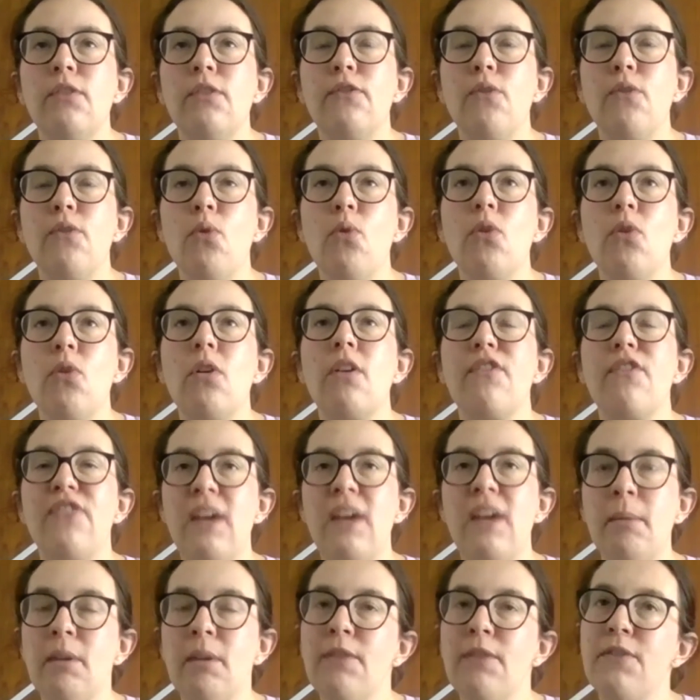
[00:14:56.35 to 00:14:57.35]
for
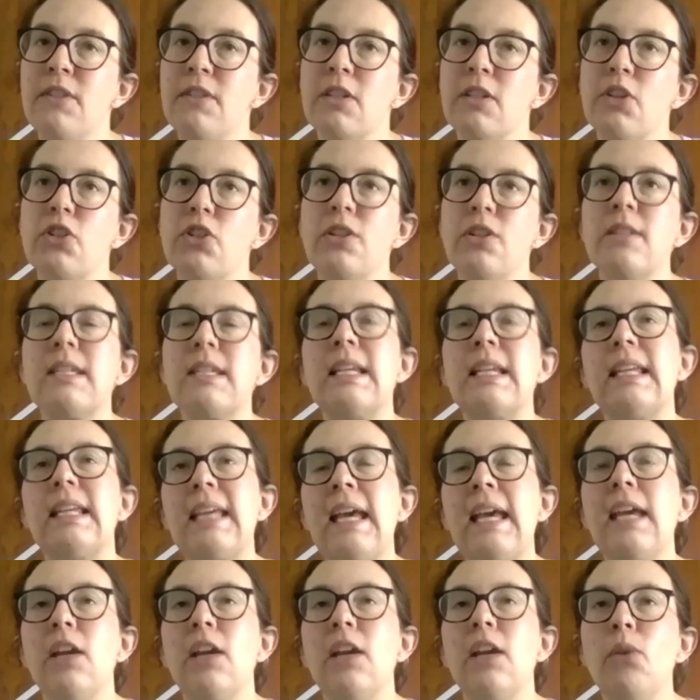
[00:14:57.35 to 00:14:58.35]
family physicians and
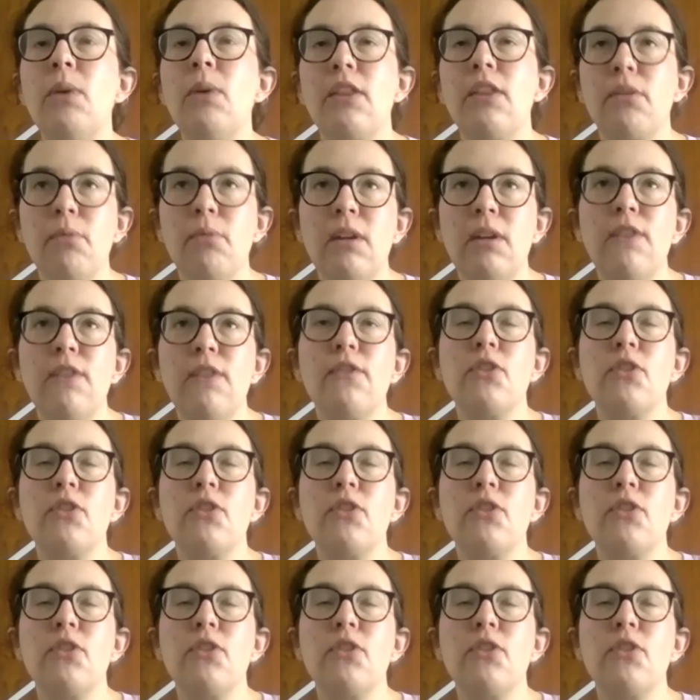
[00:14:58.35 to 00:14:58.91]
K083